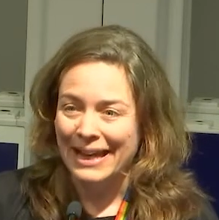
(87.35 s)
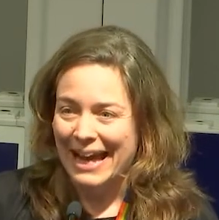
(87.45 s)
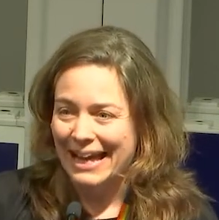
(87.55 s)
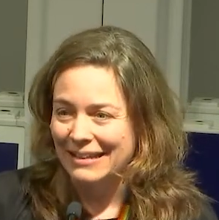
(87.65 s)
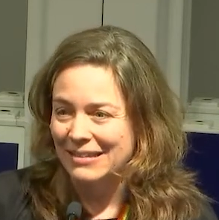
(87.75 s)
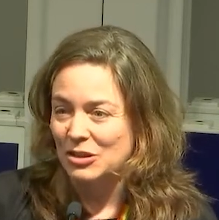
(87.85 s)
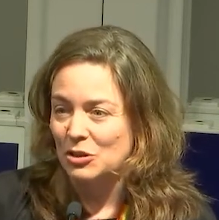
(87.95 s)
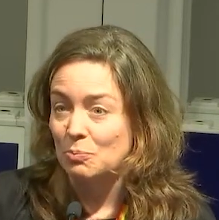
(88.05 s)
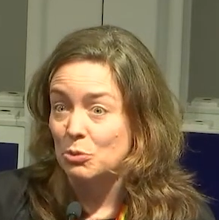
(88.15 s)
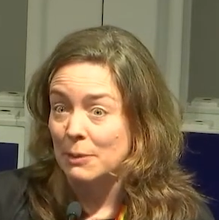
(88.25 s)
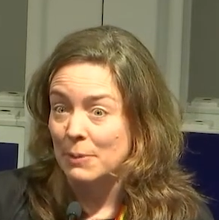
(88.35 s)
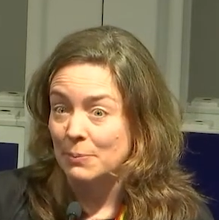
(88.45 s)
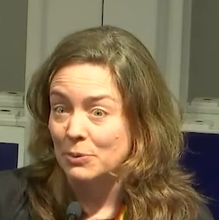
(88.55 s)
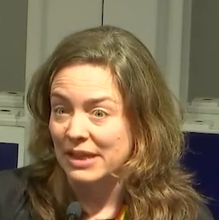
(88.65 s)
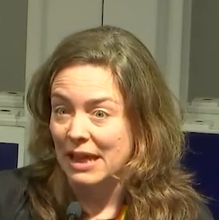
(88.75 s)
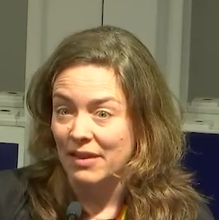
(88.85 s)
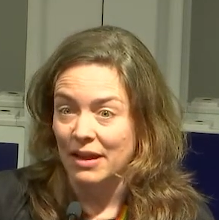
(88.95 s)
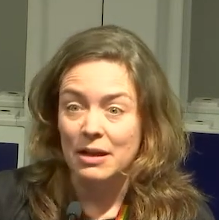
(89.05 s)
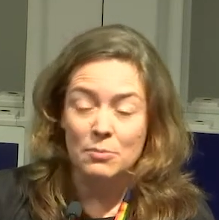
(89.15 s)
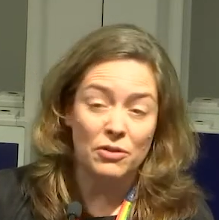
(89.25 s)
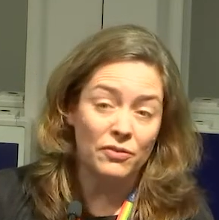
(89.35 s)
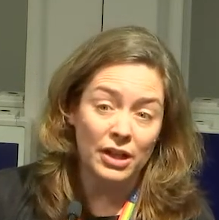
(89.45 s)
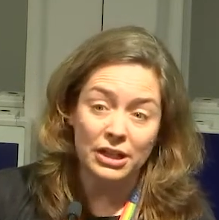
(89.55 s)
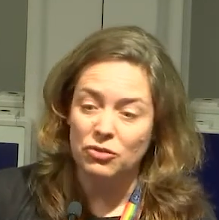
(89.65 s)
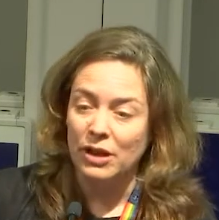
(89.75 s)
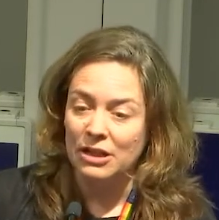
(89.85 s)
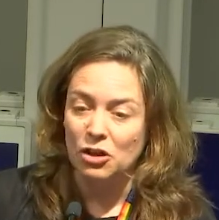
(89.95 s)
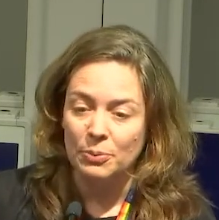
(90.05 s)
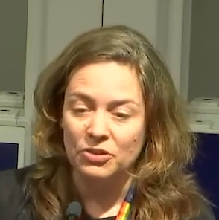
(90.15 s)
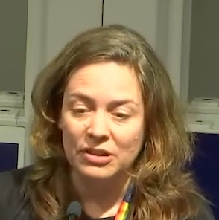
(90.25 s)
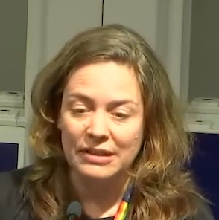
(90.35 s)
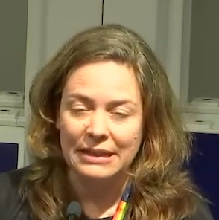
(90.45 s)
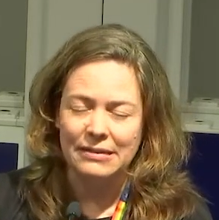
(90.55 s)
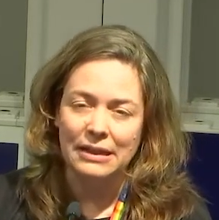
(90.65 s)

and to bring people together, provide training opportunities.